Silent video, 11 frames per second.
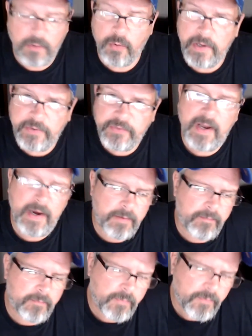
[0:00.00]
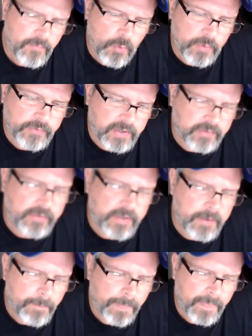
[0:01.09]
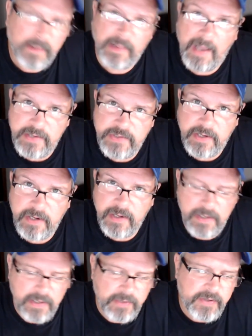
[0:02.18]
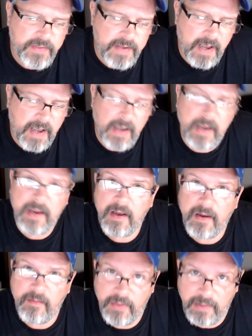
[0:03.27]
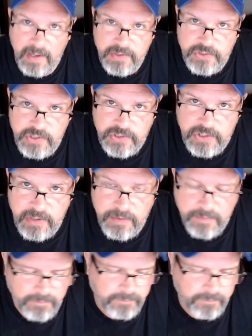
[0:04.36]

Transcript: Gloria Steinem, 460. Logic is in the eye of the logician.